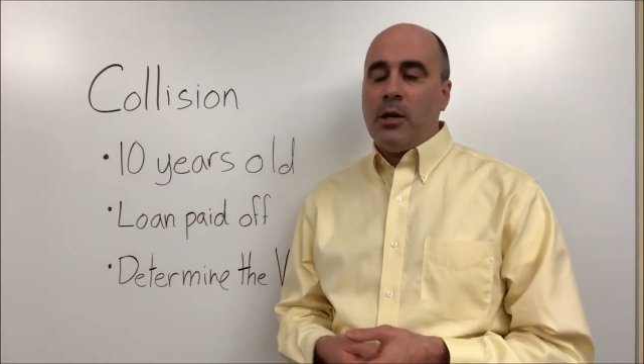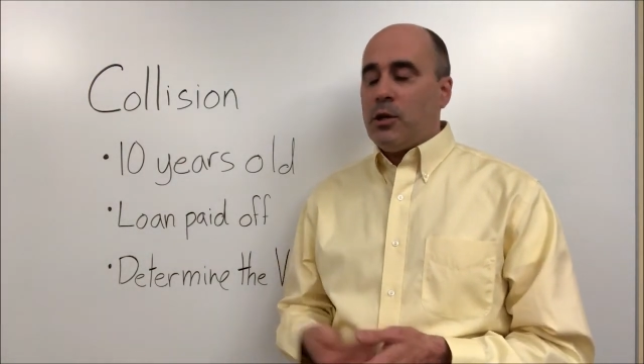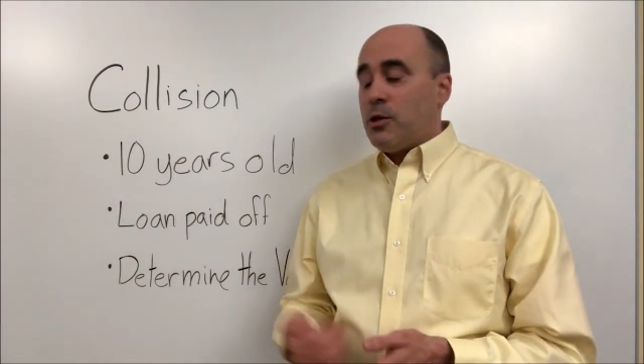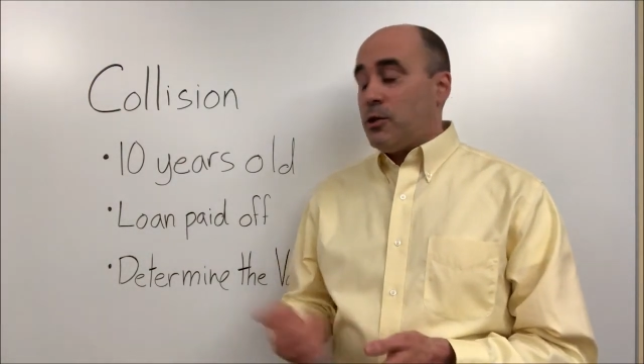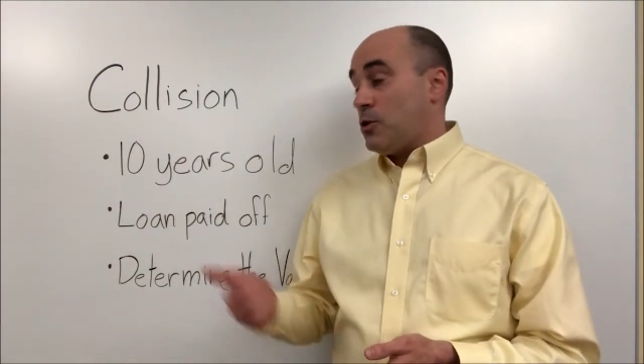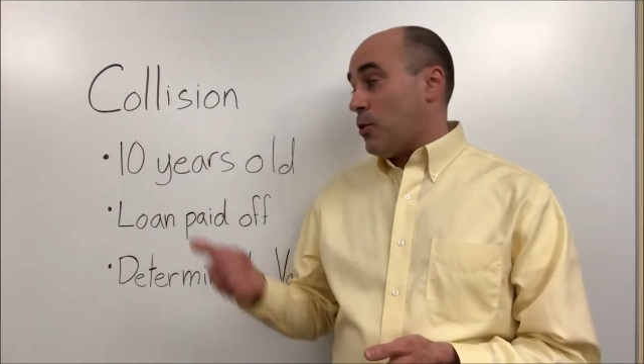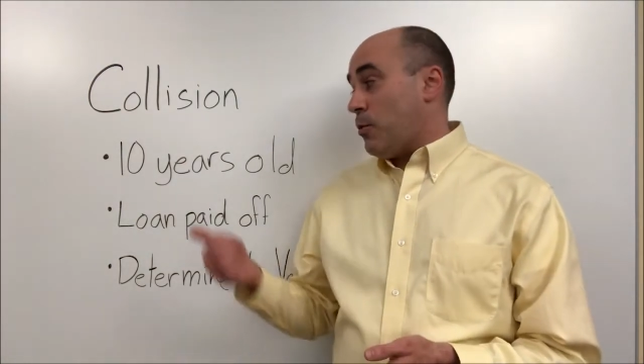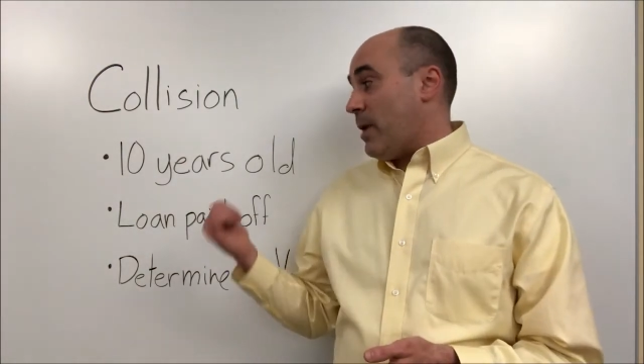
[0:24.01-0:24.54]

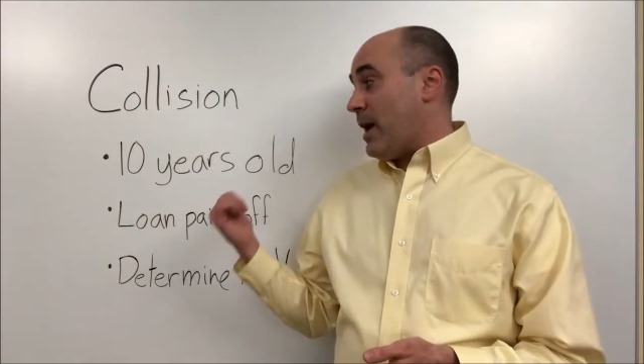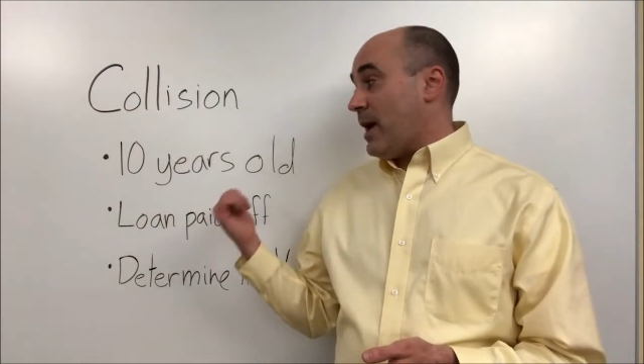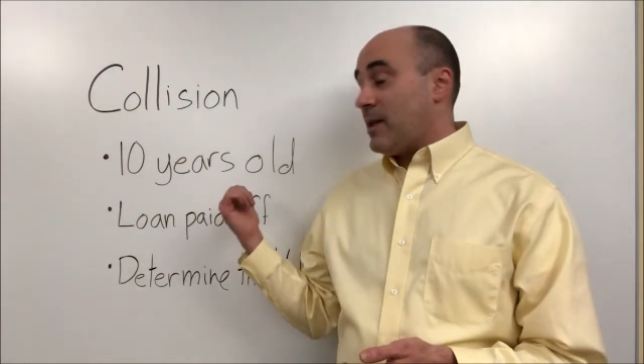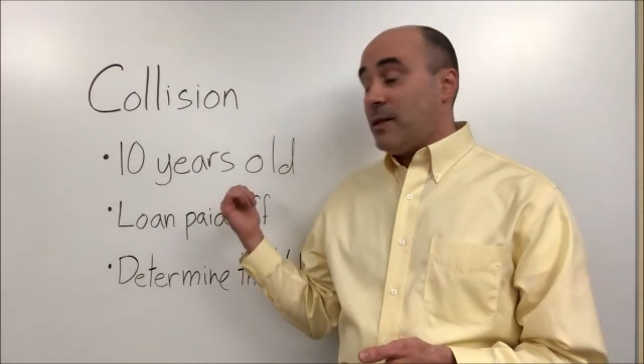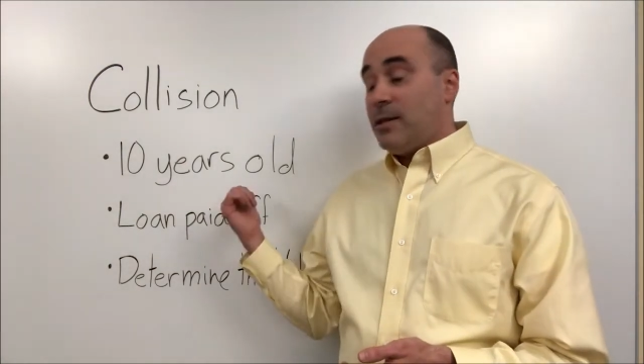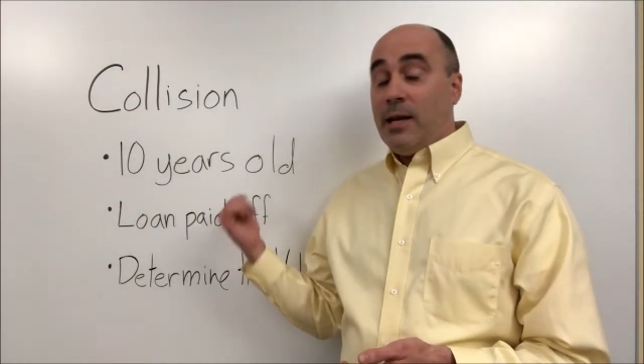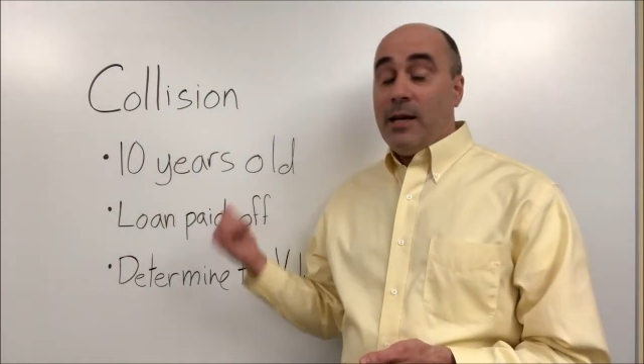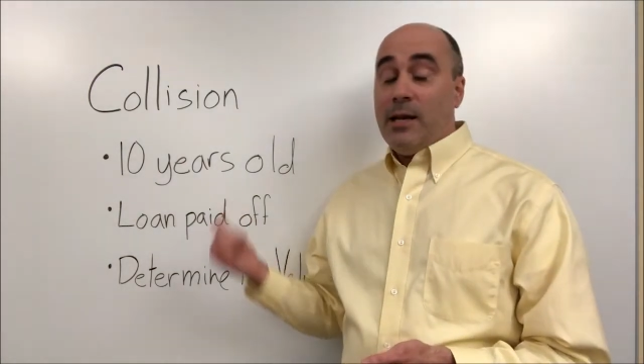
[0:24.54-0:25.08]
So back in
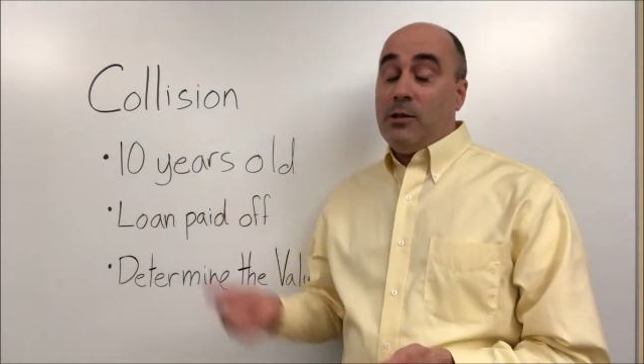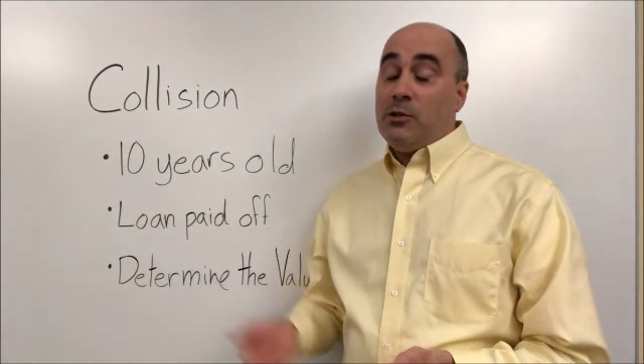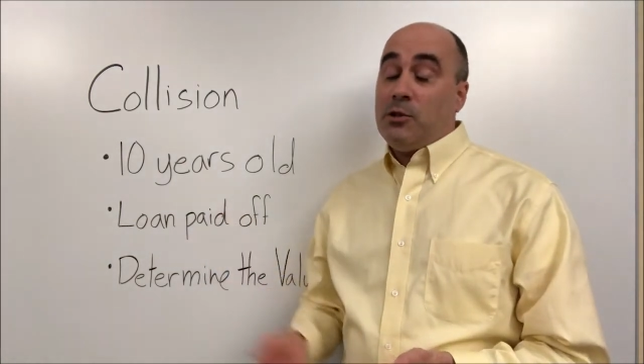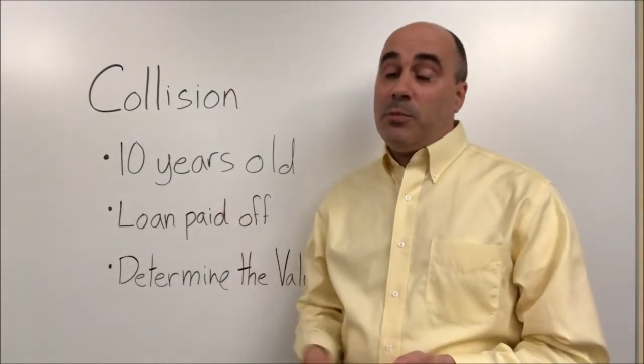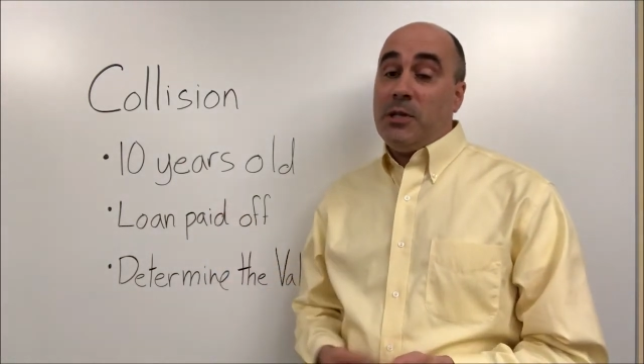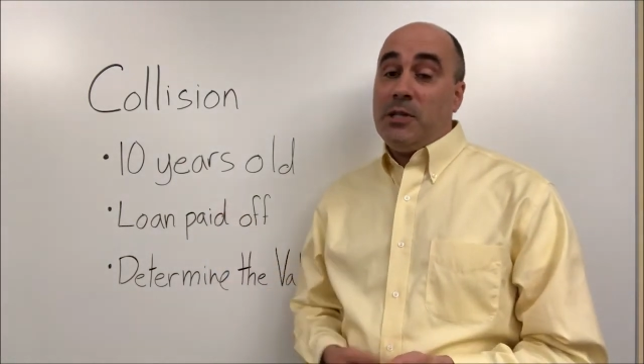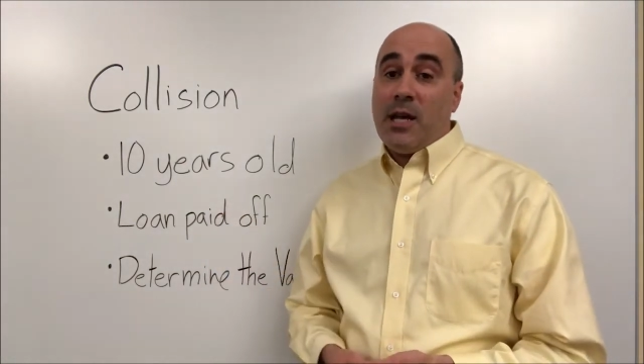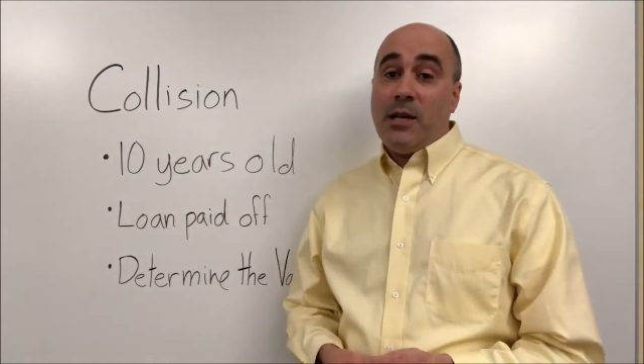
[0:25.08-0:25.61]
the day, it used to
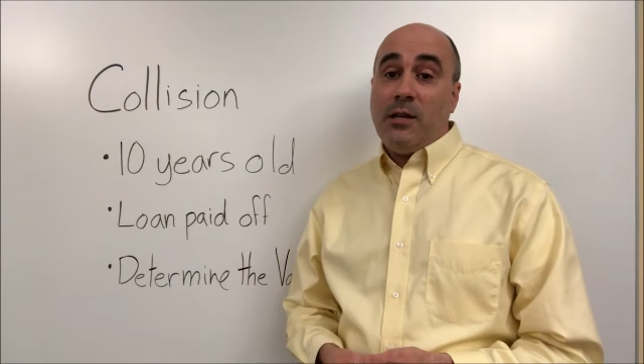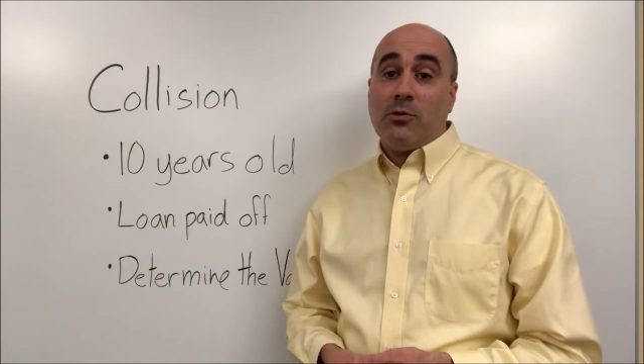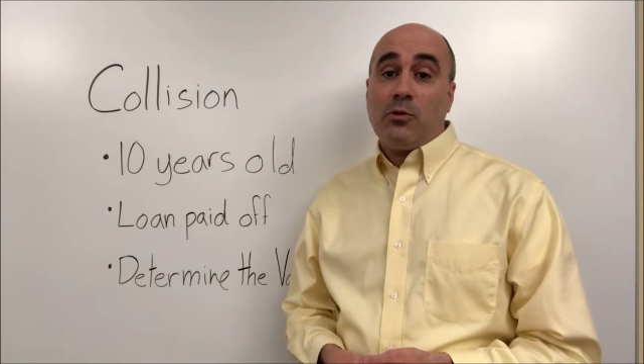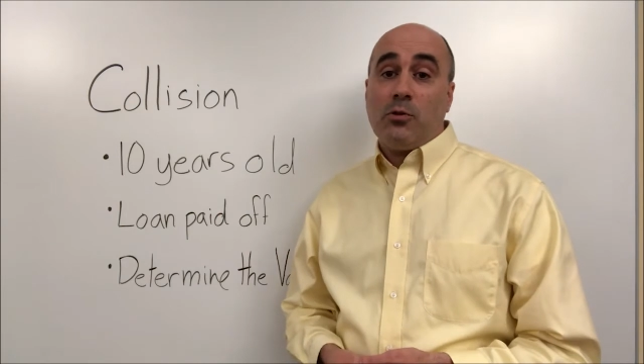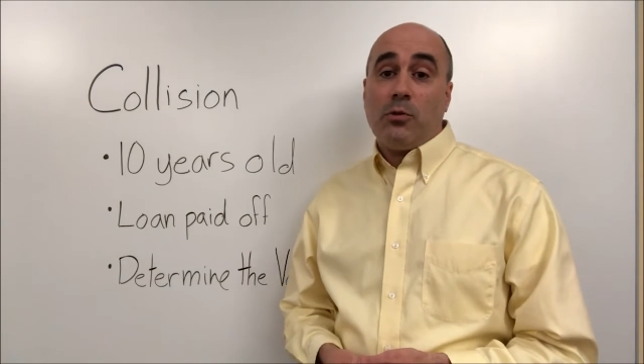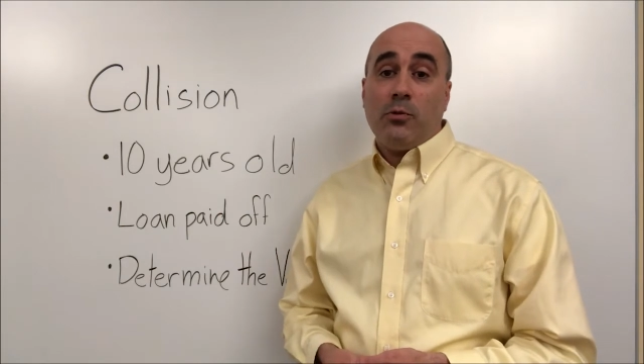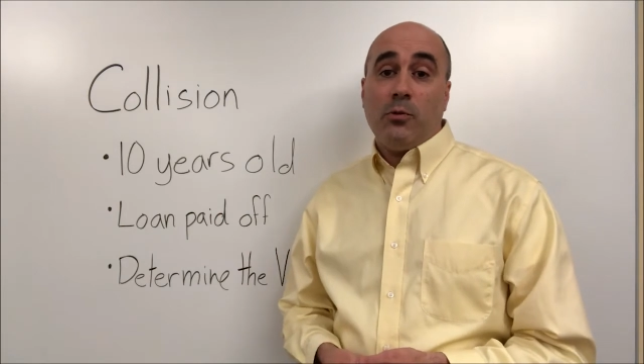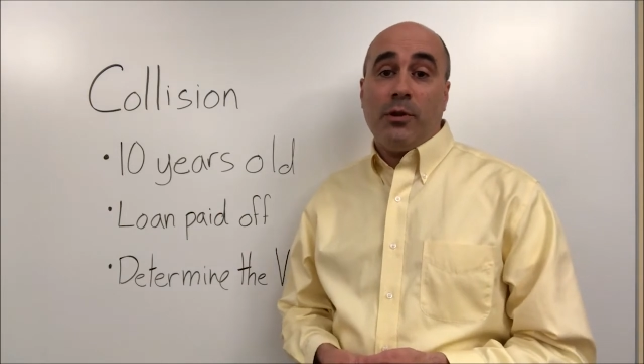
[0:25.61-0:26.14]
be 10 years old.